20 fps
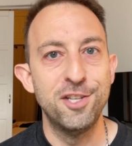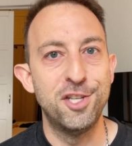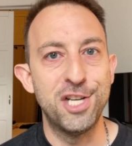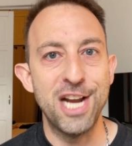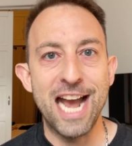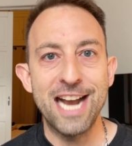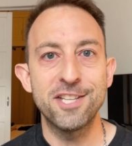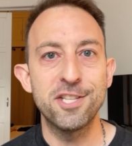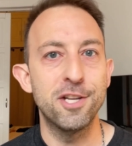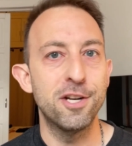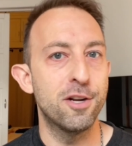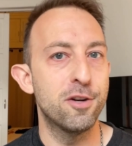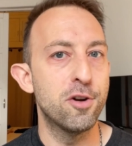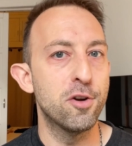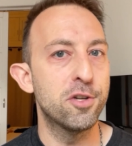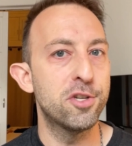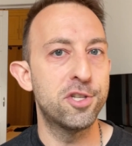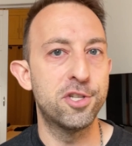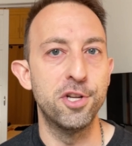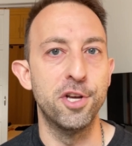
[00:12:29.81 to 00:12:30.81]
Jackson
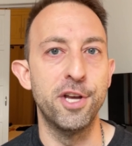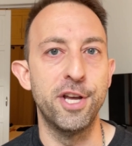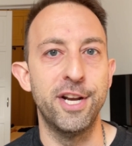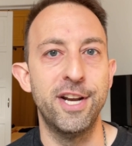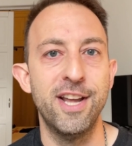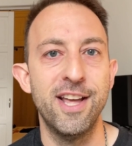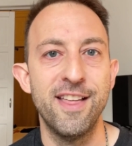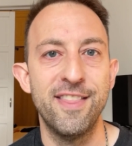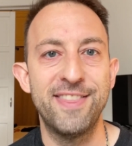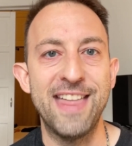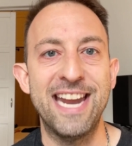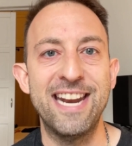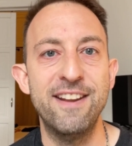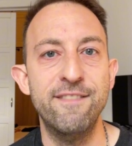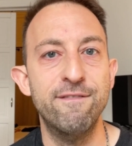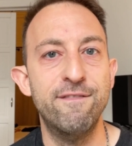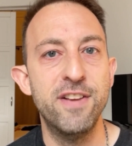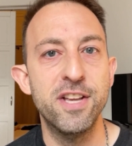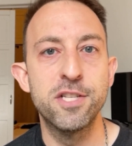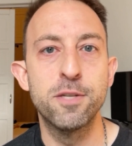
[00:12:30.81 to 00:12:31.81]
understood
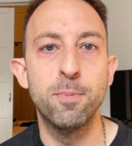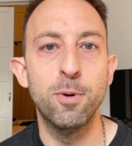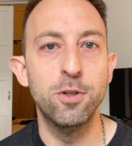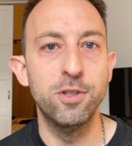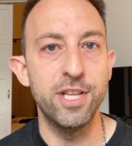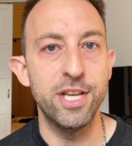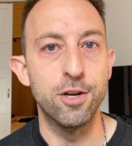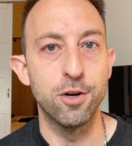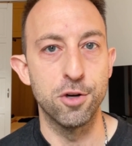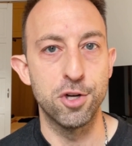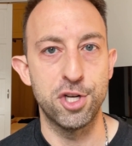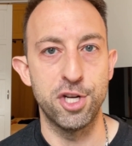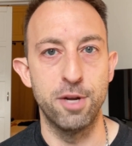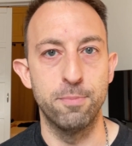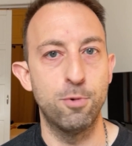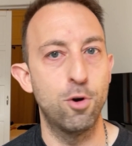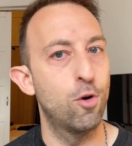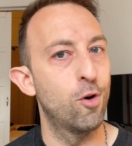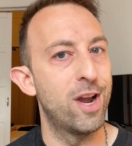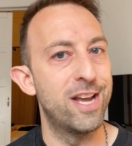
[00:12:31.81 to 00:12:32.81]
that invisible
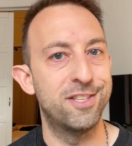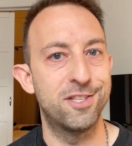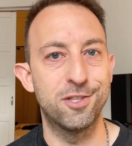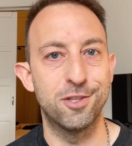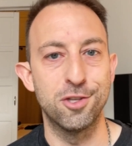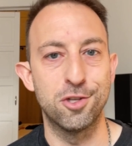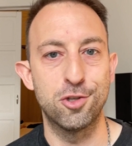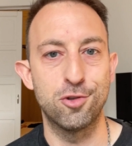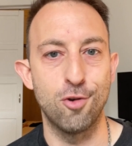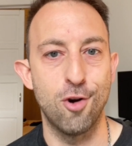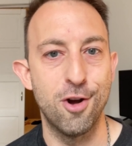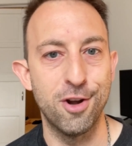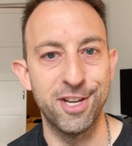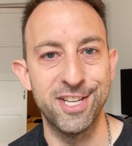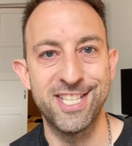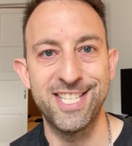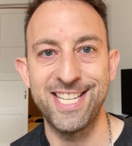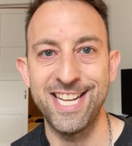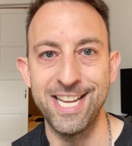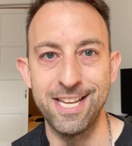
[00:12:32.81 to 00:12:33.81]
leadership creates the
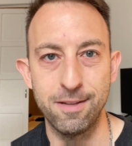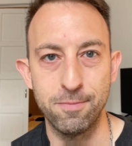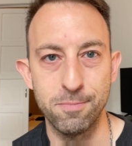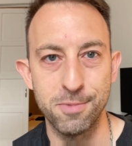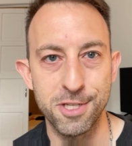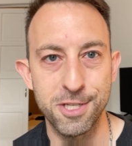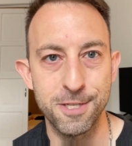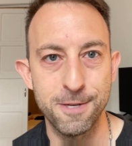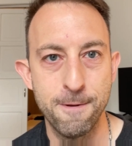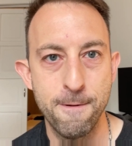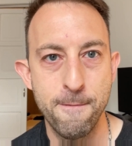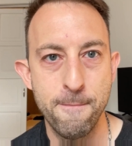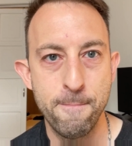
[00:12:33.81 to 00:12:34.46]
strongest teams.